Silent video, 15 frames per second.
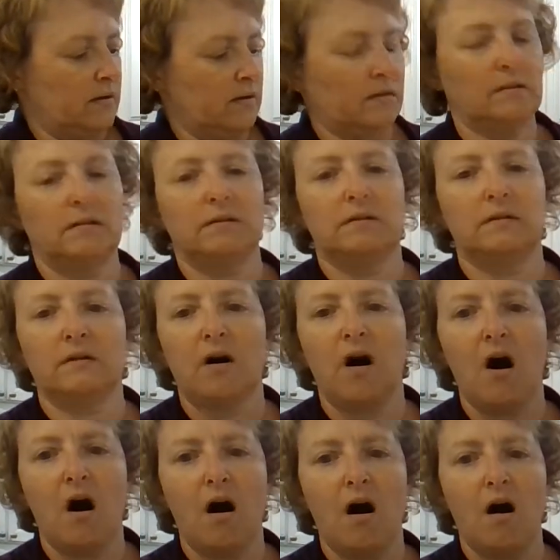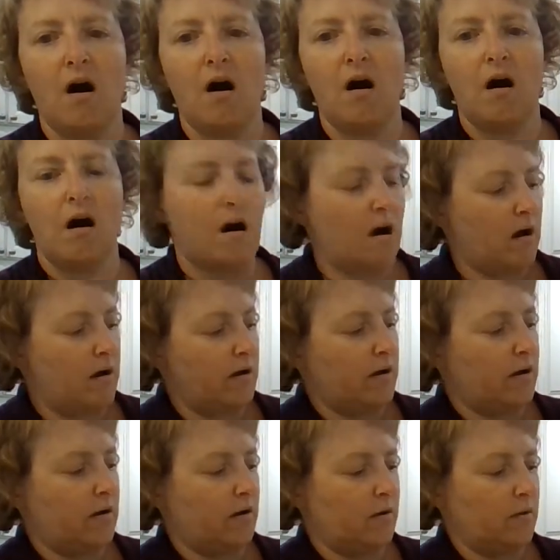Gl,
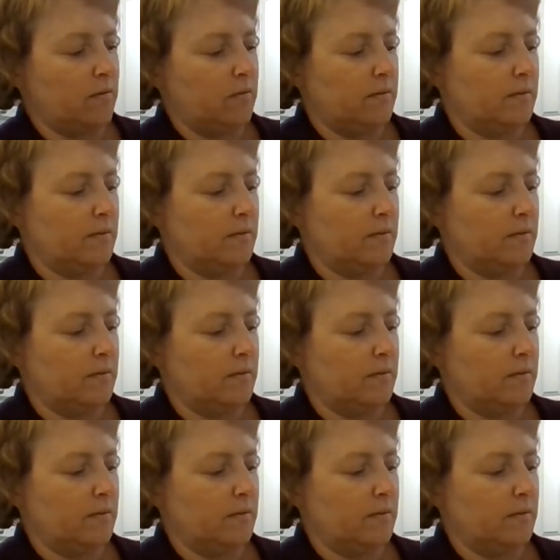O.